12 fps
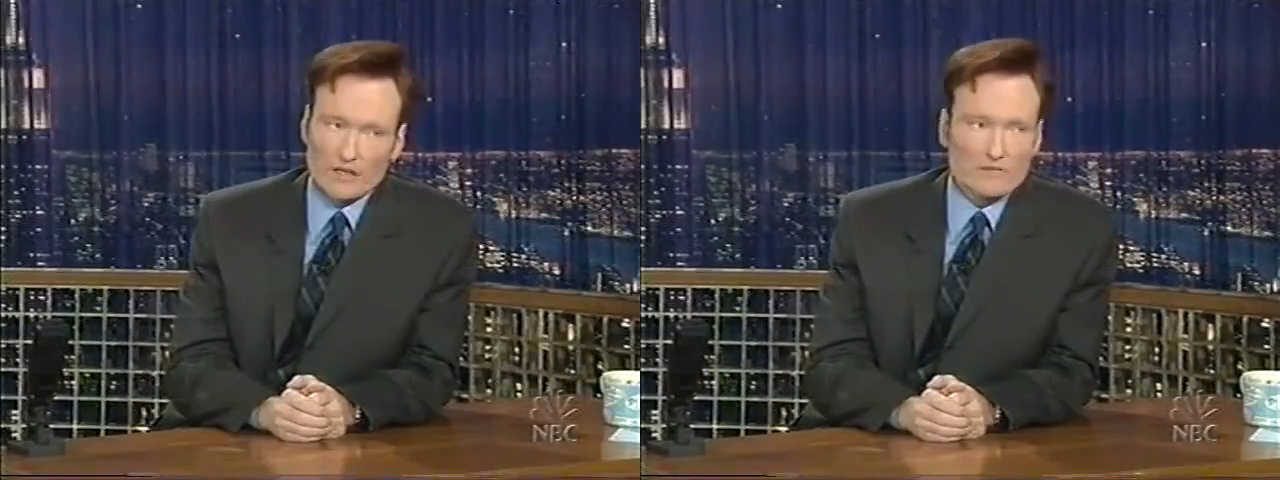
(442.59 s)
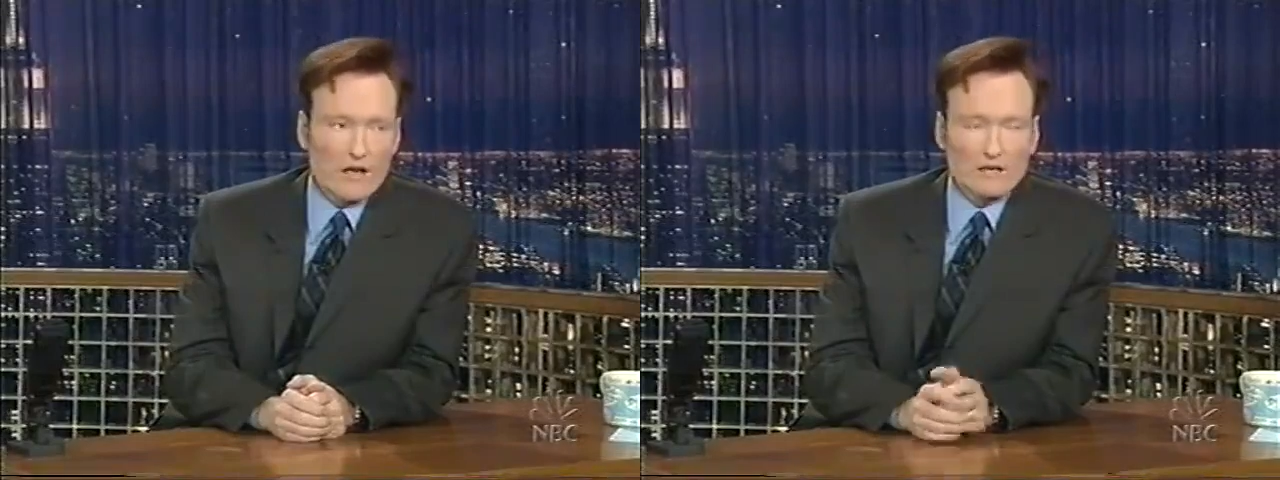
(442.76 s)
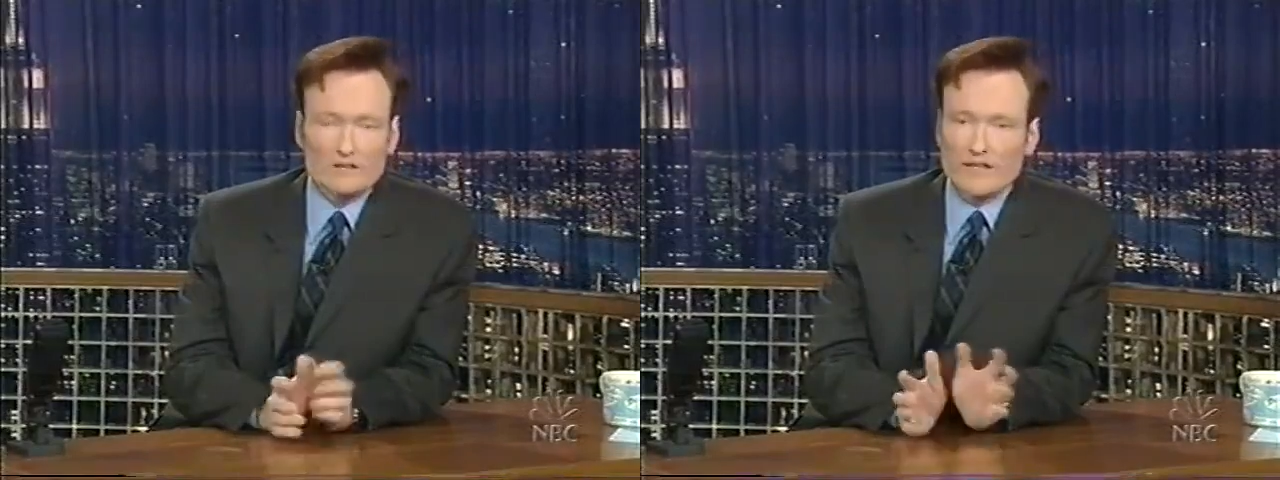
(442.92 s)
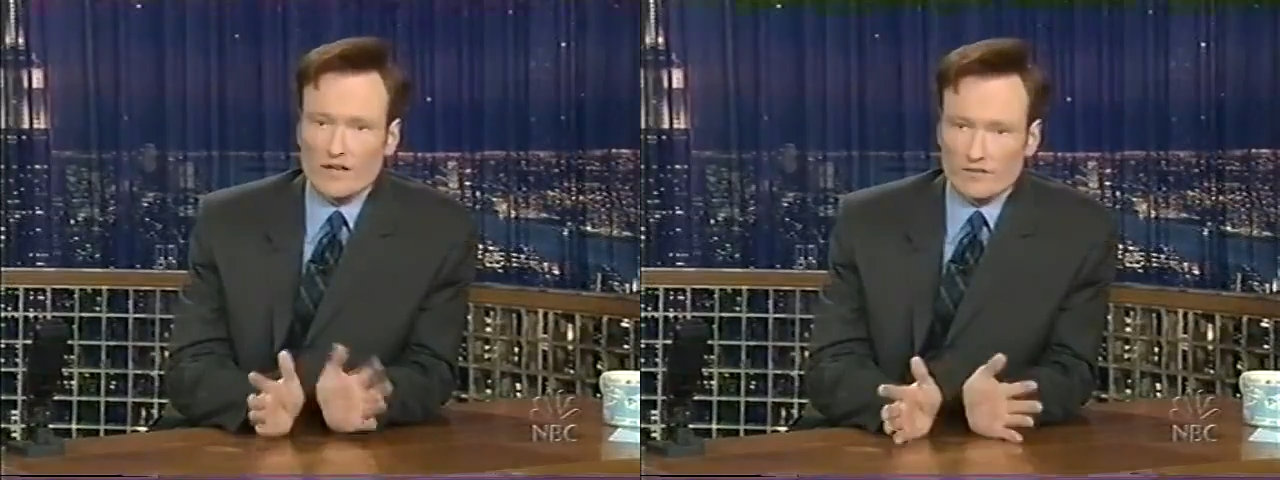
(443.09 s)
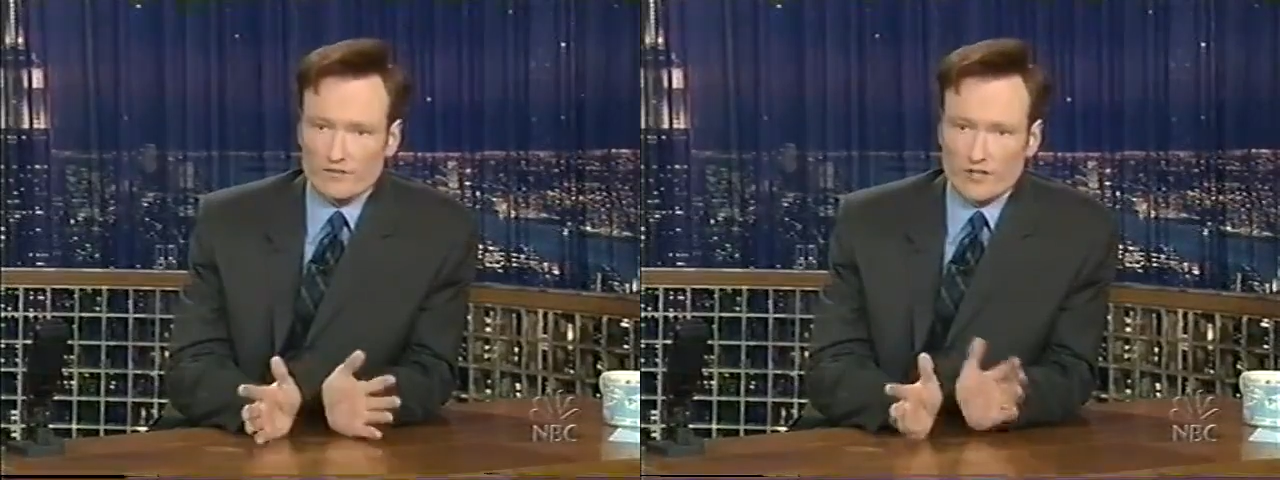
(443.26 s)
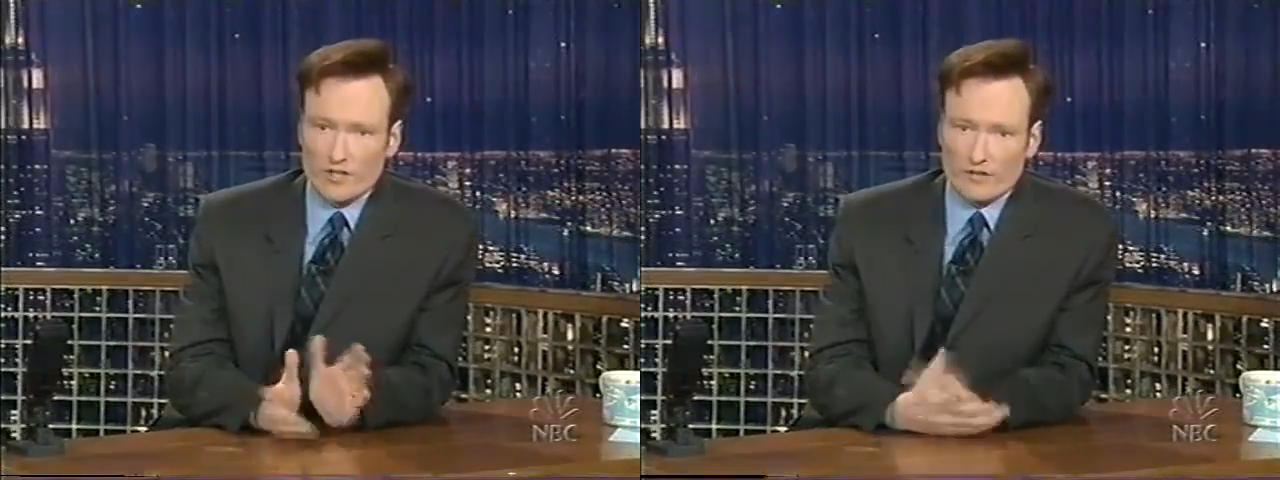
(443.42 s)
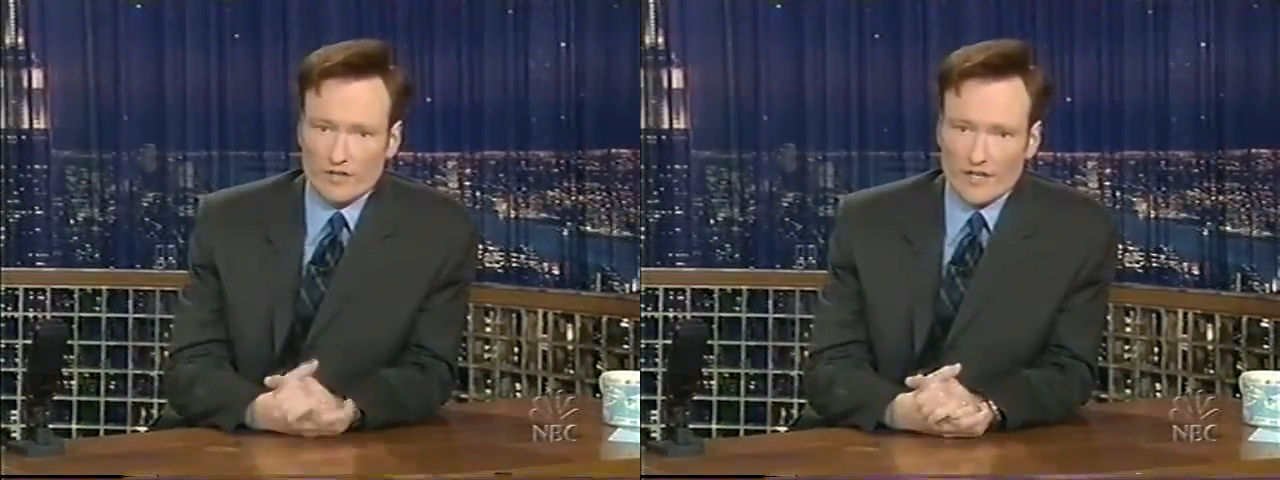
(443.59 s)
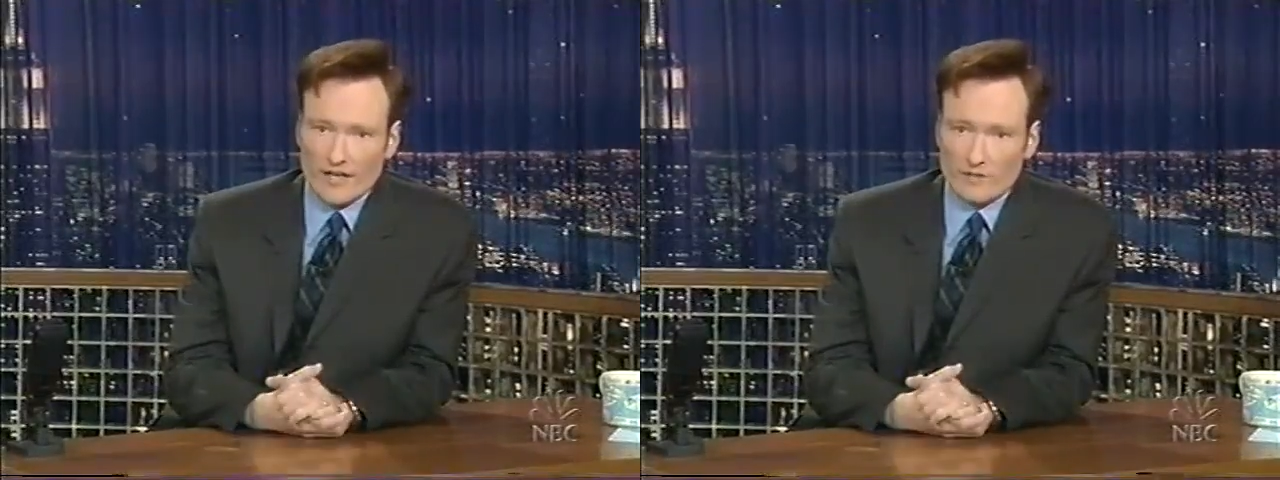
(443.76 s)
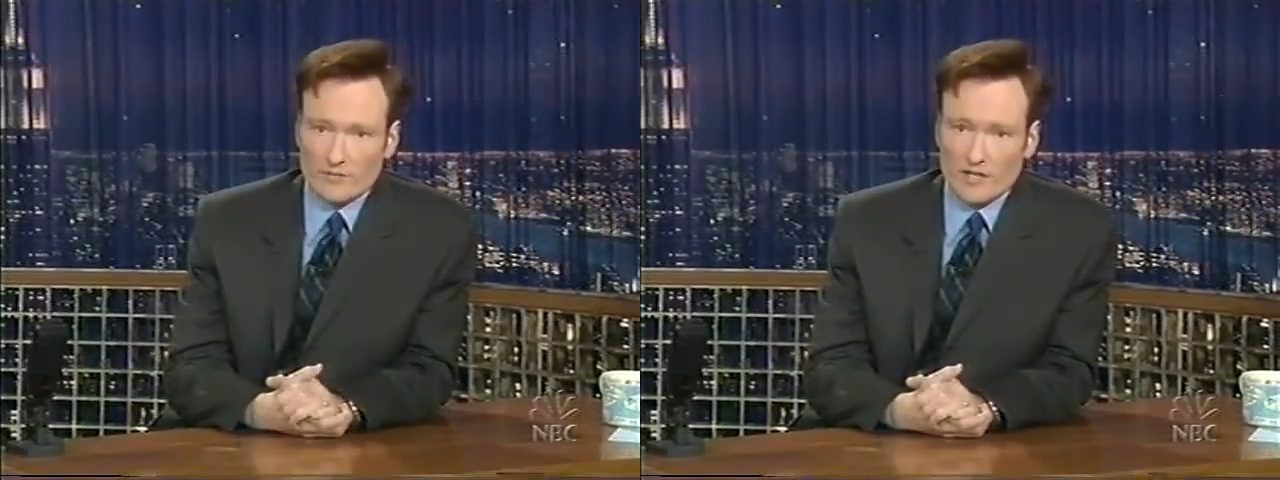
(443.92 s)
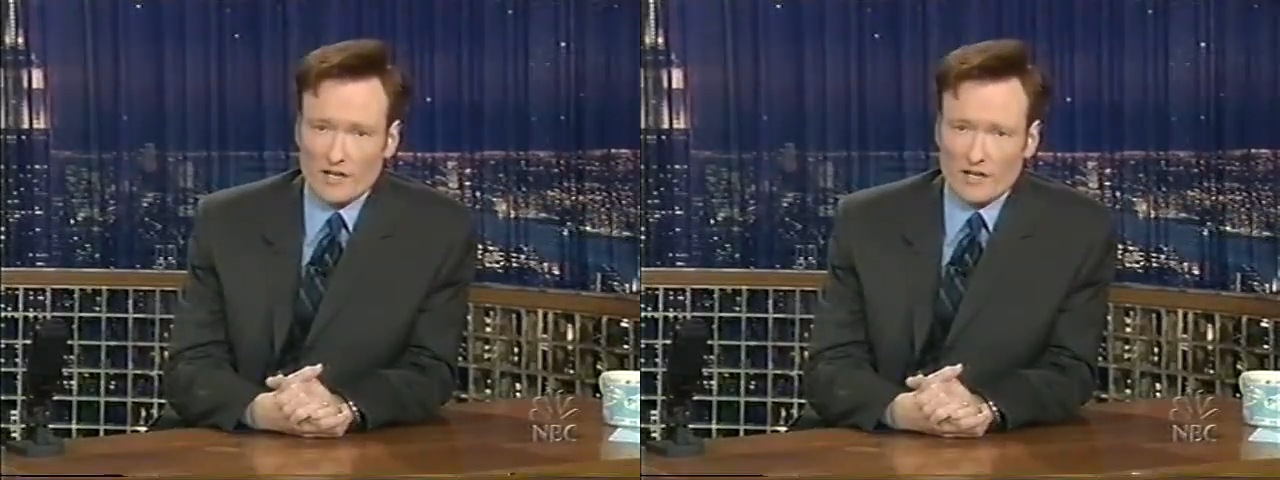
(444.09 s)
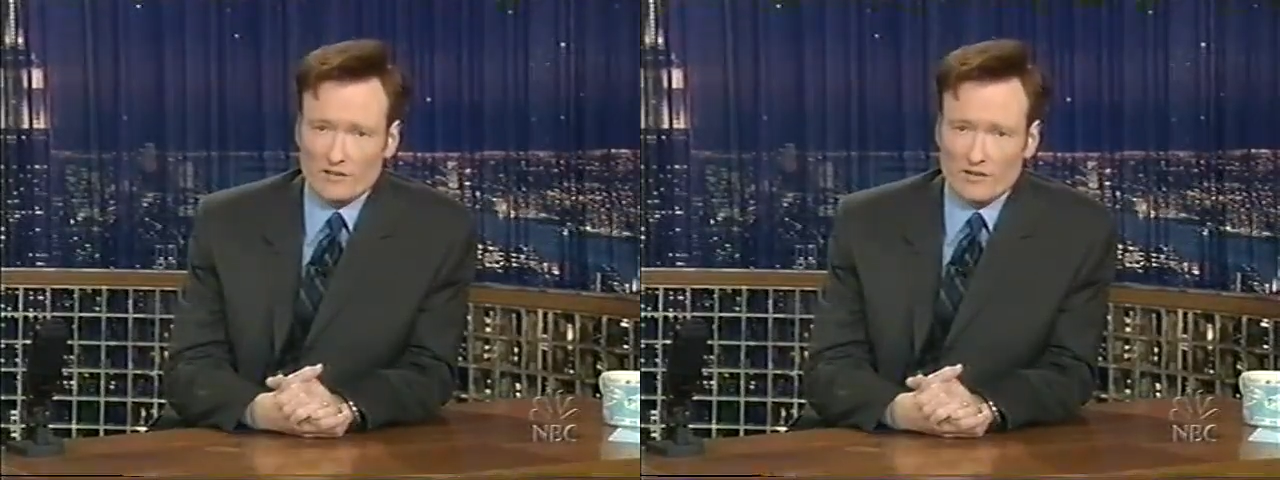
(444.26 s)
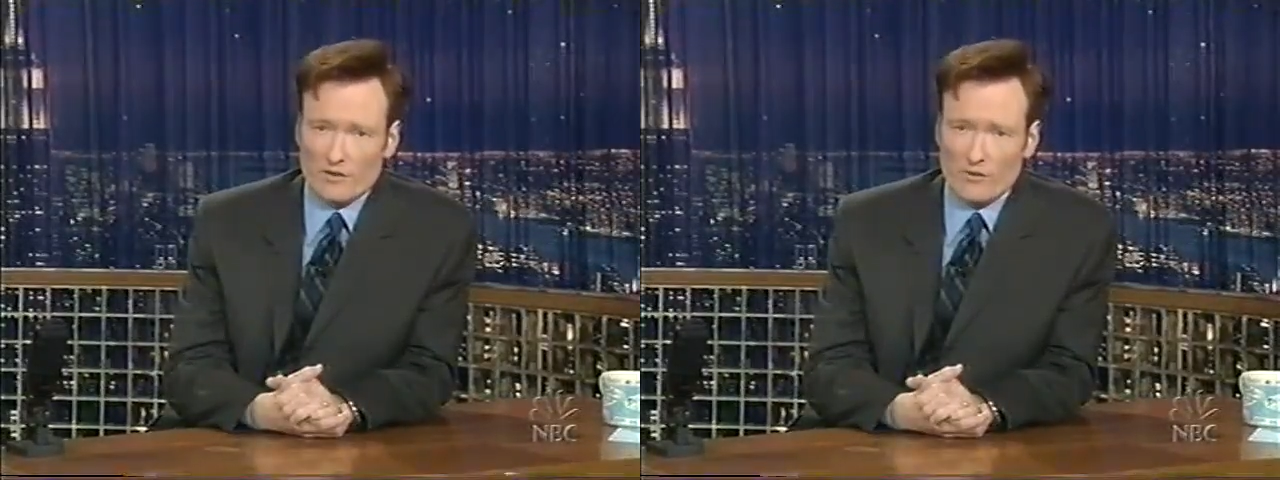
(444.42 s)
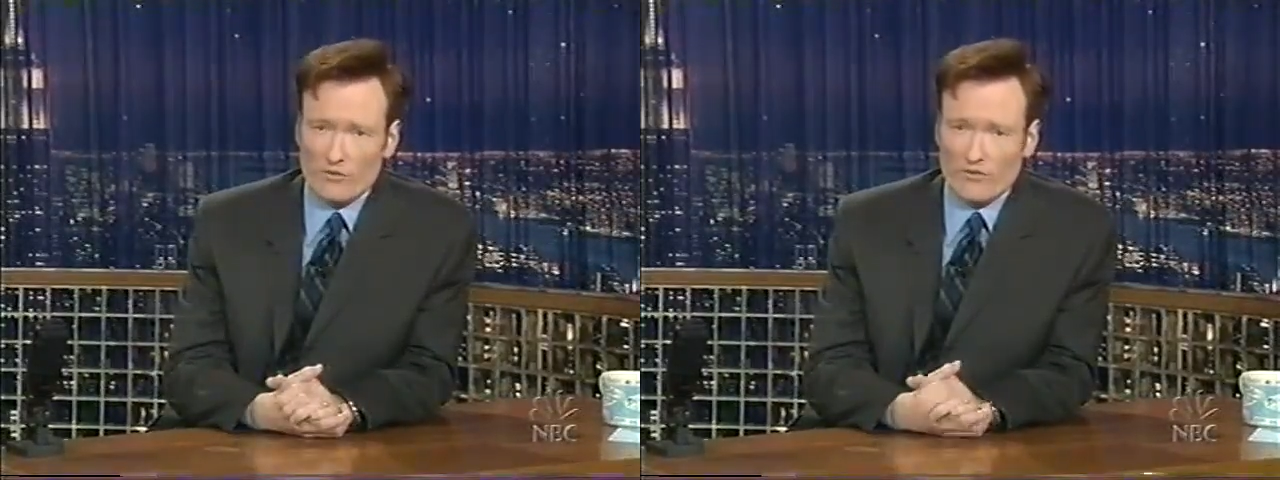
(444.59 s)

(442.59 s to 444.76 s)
Luckily, our security camera caught the whole